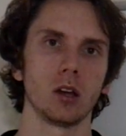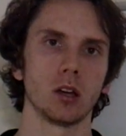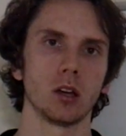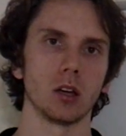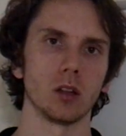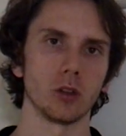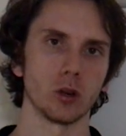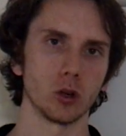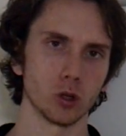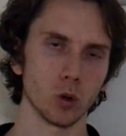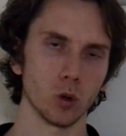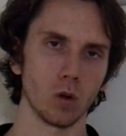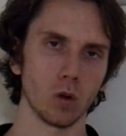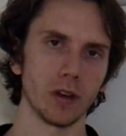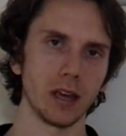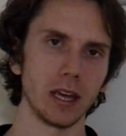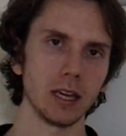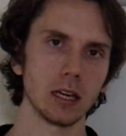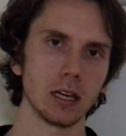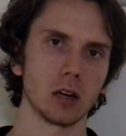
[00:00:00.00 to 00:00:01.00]
There are a total of
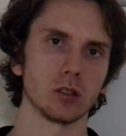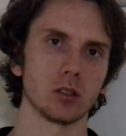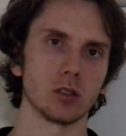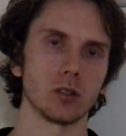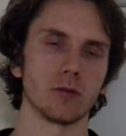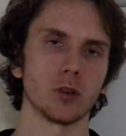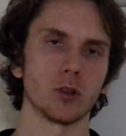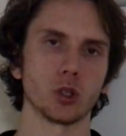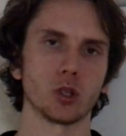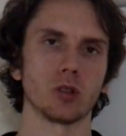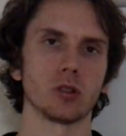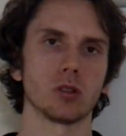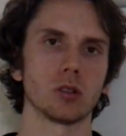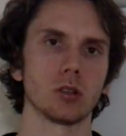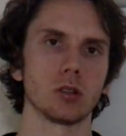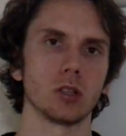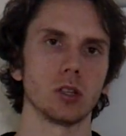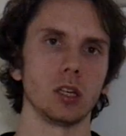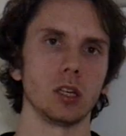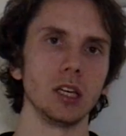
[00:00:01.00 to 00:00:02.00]
8 cognitive functions,
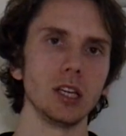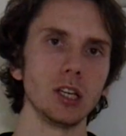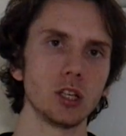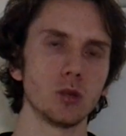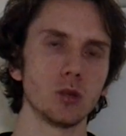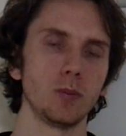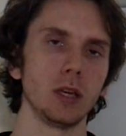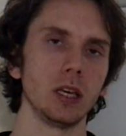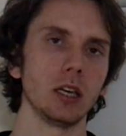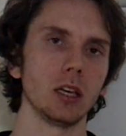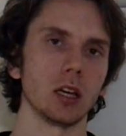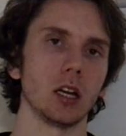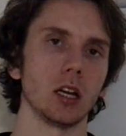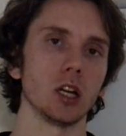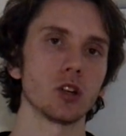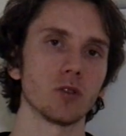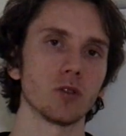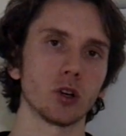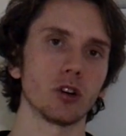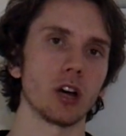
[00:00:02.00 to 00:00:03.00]
each being an
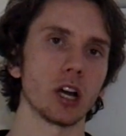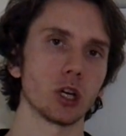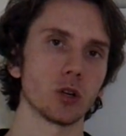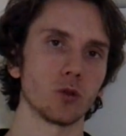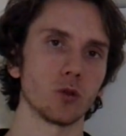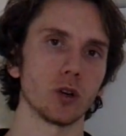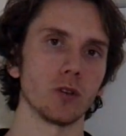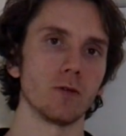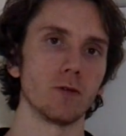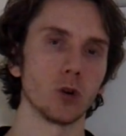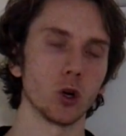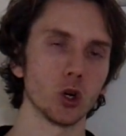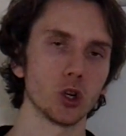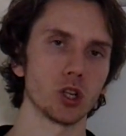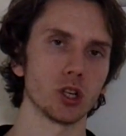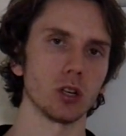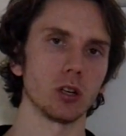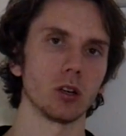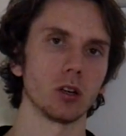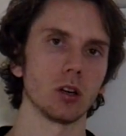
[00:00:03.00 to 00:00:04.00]
introverted or extroverted
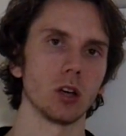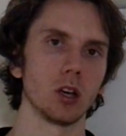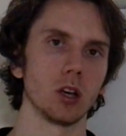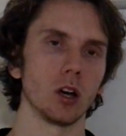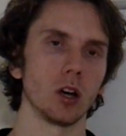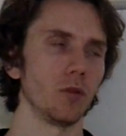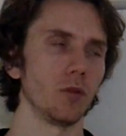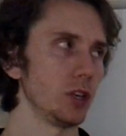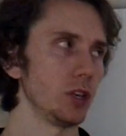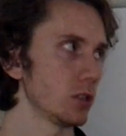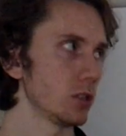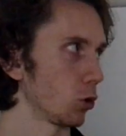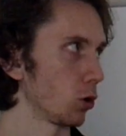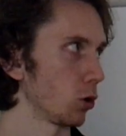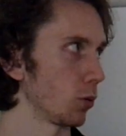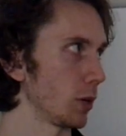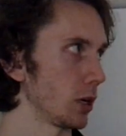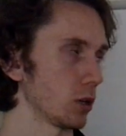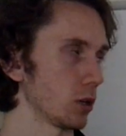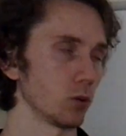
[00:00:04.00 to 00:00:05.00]
version of these 4
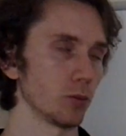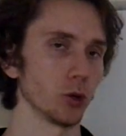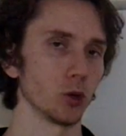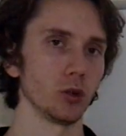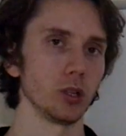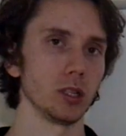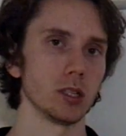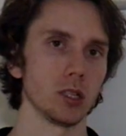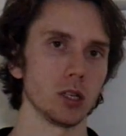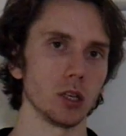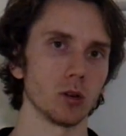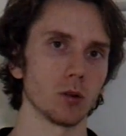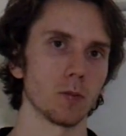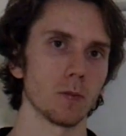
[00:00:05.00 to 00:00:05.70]
mental abilities here.